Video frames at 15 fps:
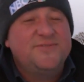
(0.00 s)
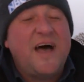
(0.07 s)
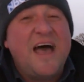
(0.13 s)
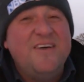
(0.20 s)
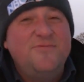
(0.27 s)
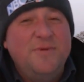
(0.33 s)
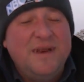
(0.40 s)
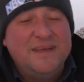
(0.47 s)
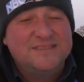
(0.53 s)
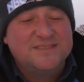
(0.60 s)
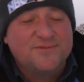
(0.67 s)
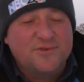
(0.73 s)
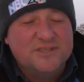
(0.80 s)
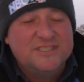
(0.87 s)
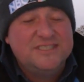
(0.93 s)
five minutes
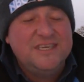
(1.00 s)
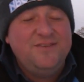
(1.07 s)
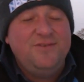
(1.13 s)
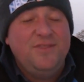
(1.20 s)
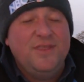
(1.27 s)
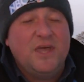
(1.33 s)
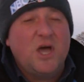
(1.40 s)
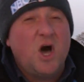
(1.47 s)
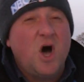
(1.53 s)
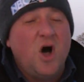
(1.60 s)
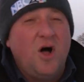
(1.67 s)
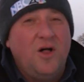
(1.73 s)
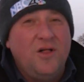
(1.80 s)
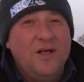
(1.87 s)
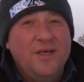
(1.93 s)
of receiving the
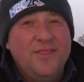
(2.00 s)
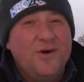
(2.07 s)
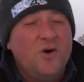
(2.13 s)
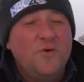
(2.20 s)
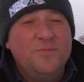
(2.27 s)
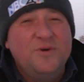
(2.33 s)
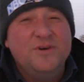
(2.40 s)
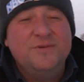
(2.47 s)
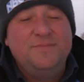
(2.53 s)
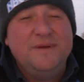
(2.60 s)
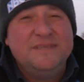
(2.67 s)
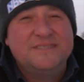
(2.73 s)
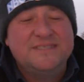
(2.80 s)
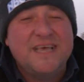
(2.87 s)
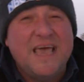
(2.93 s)
call, the home couldn't
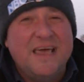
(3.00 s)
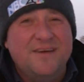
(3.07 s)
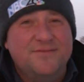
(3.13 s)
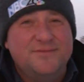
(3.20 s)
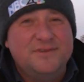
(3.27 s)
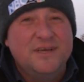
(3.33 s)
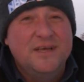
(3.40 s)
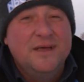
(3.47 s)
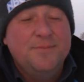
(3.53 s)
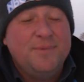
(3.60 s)
be saved.